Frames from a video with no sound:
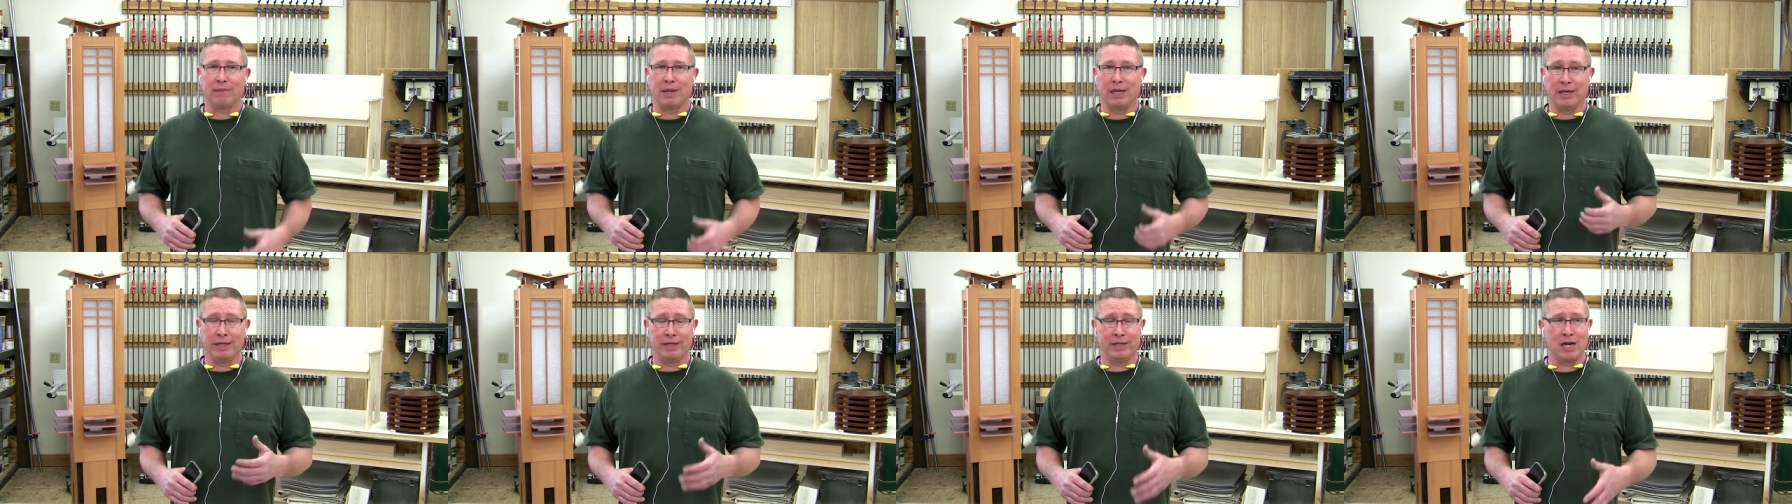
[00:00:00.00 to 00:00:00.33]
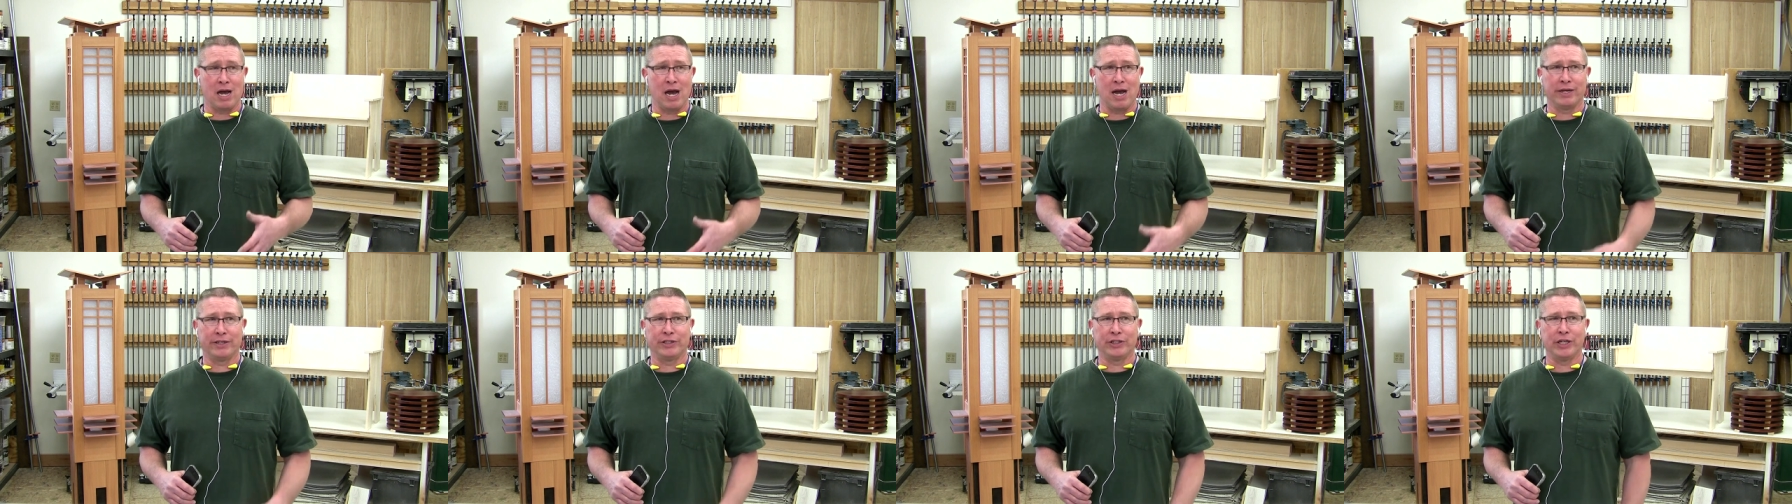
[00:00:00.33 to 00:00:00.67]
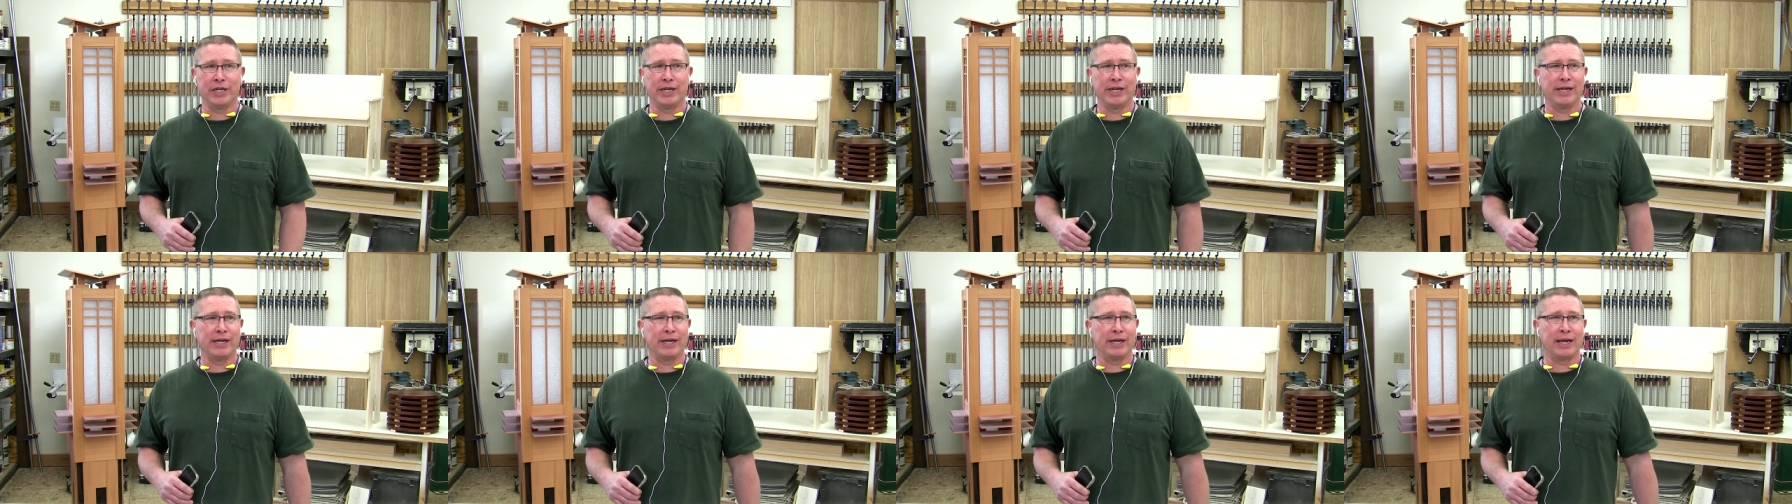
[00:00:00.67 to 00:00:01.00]

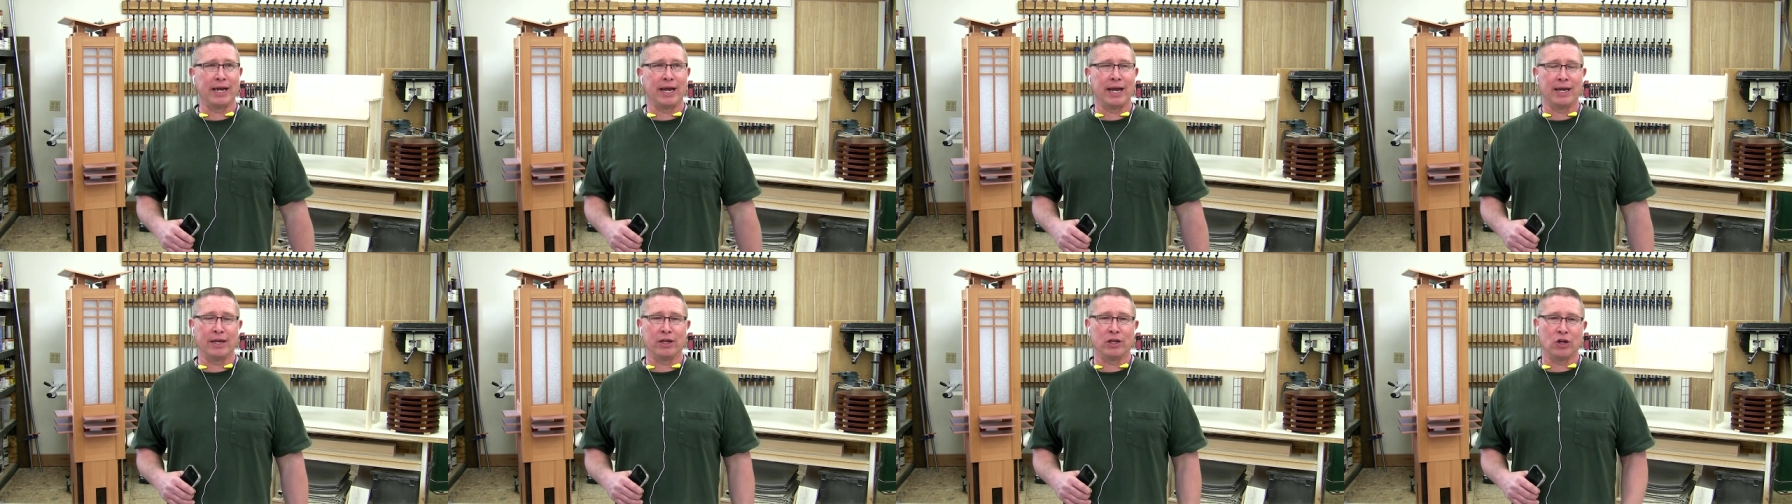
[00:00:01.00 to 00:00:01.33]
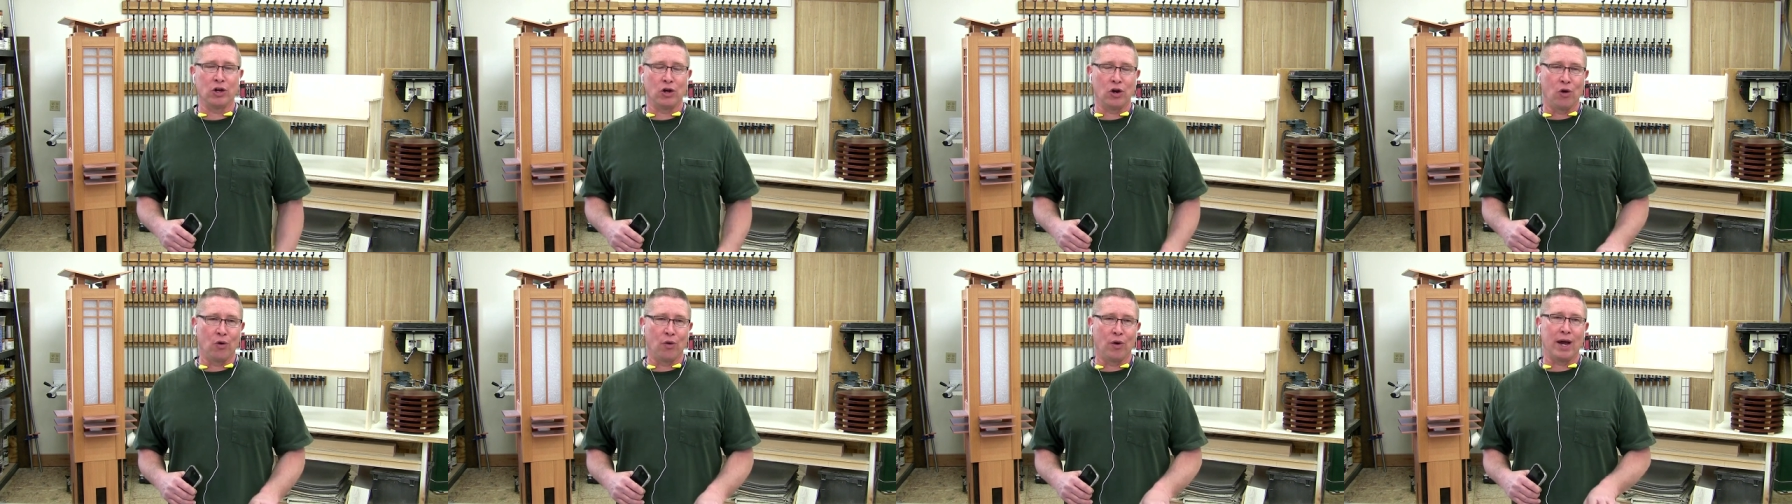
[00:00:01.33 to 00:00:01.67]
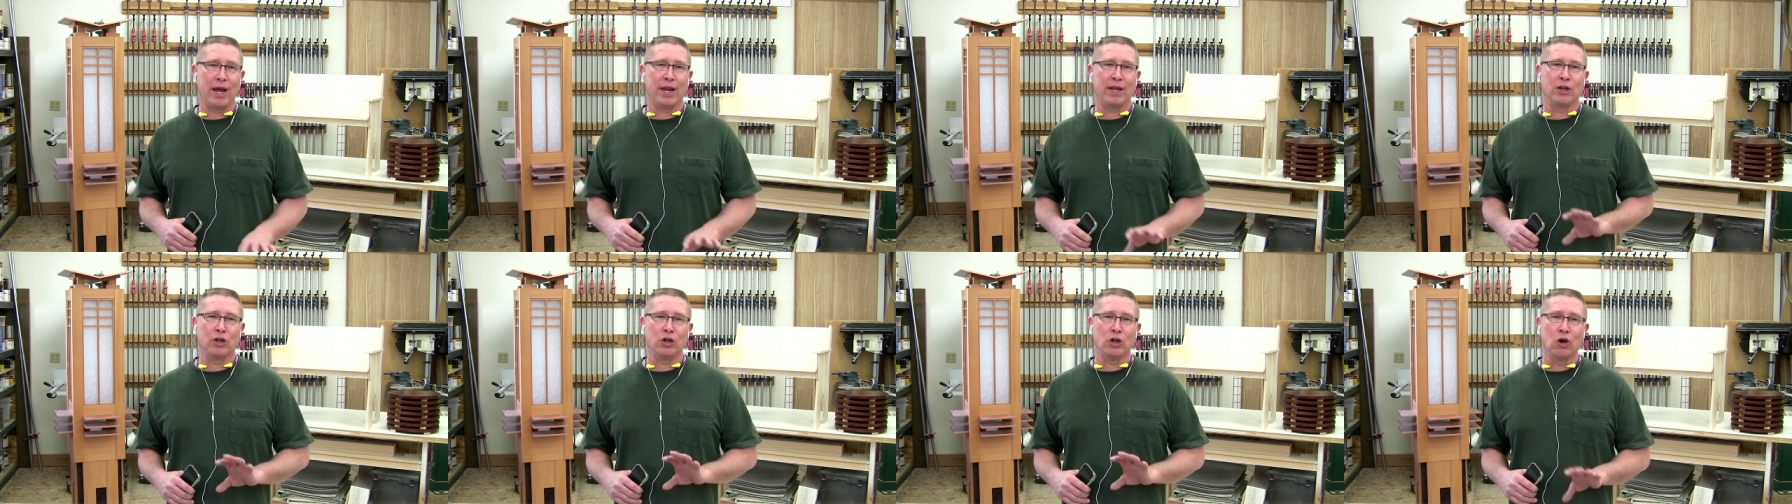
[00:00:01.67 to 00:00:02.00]
hitachi and you know
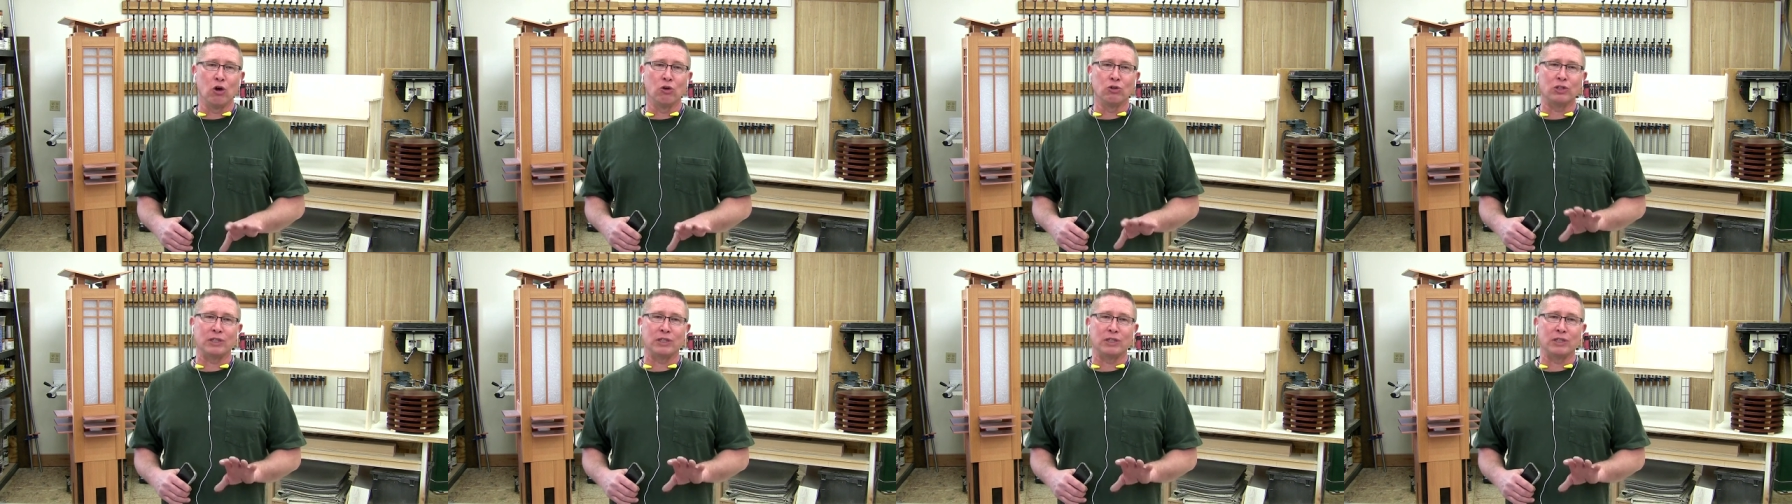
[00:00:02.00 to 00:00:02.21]
what no